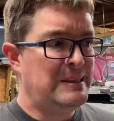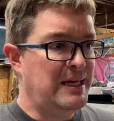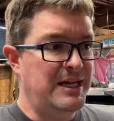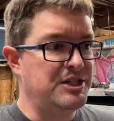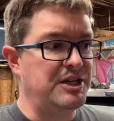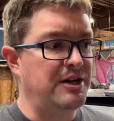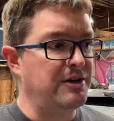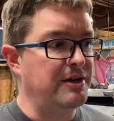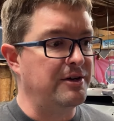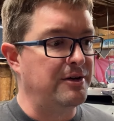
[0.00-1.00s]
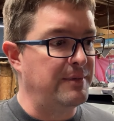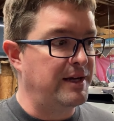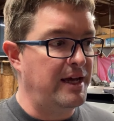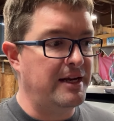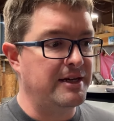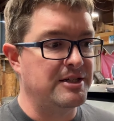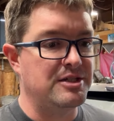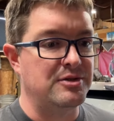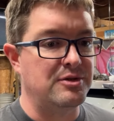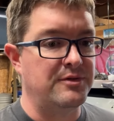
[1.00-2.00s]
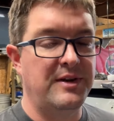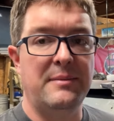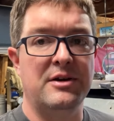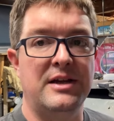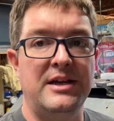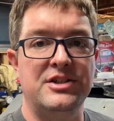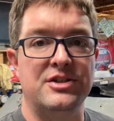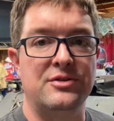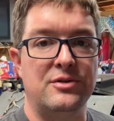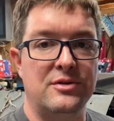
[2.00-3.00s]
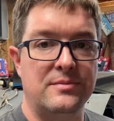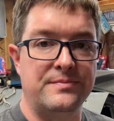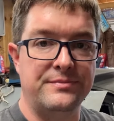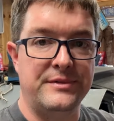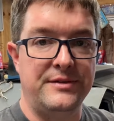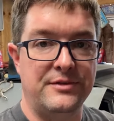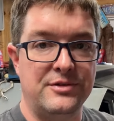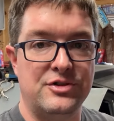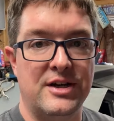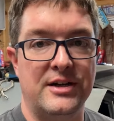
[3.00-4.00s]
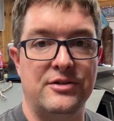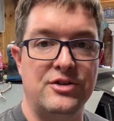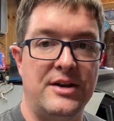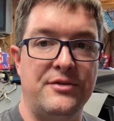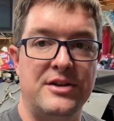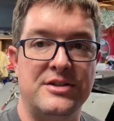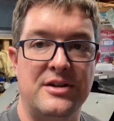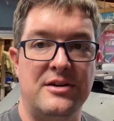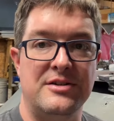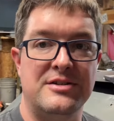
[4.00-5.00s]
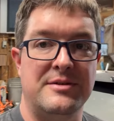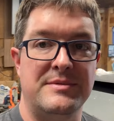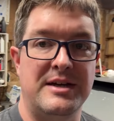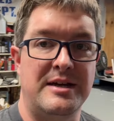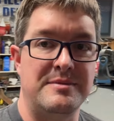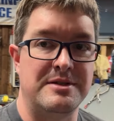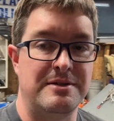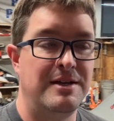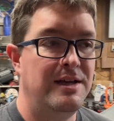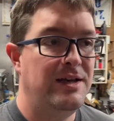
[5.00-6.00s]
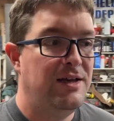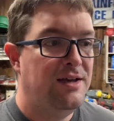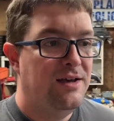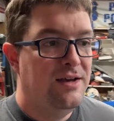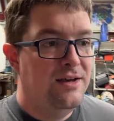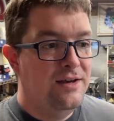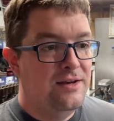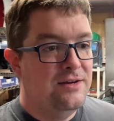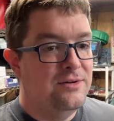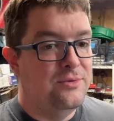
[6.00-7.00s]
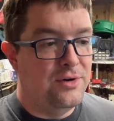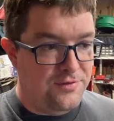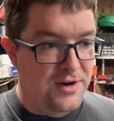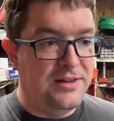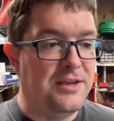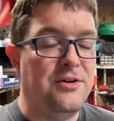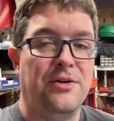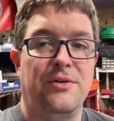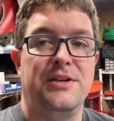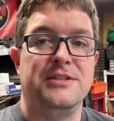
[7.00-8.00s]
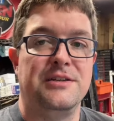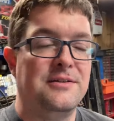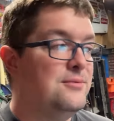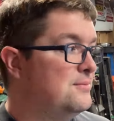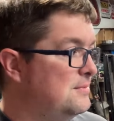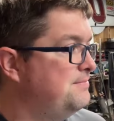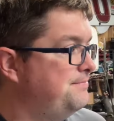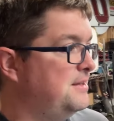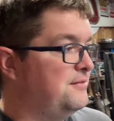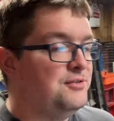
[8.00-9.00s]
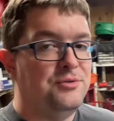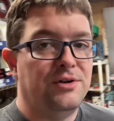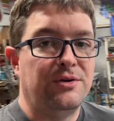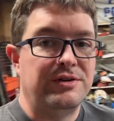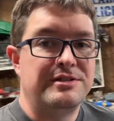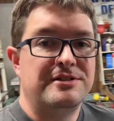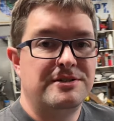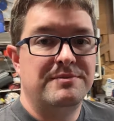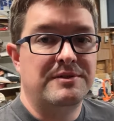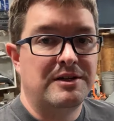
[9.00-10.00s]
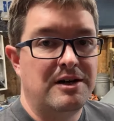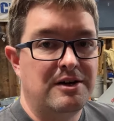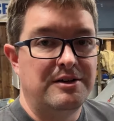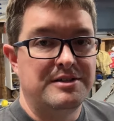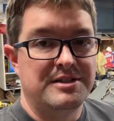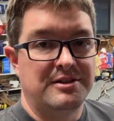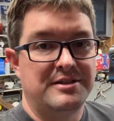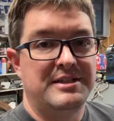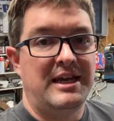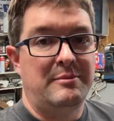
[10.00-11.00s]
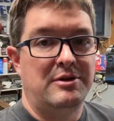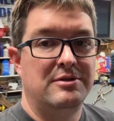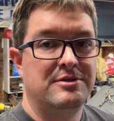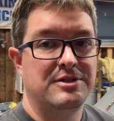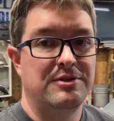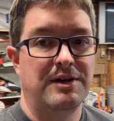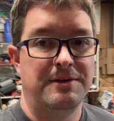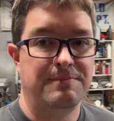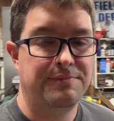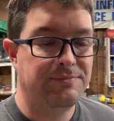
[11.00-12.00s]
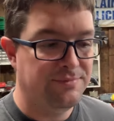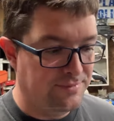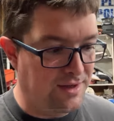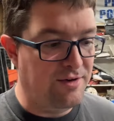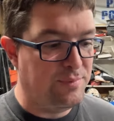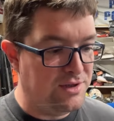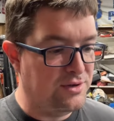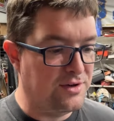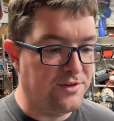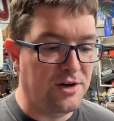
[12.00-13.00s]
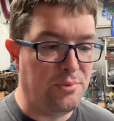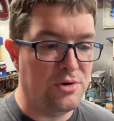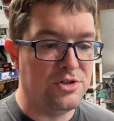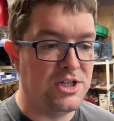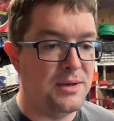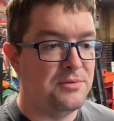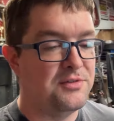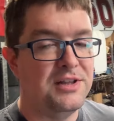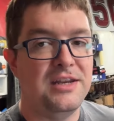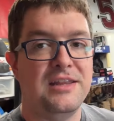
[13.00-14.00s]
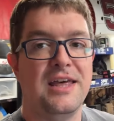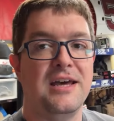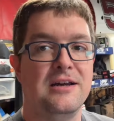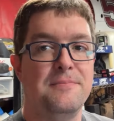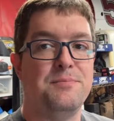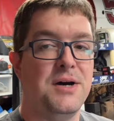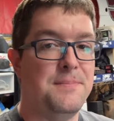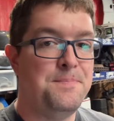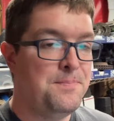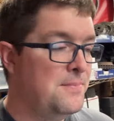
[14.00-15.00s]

engineering or mechanics or fabrication or even trying to drive race cars sometimes. And we're finally going racing. If you noticed, the car is still a table, so I have been doing a very poor job of cleaning that up, but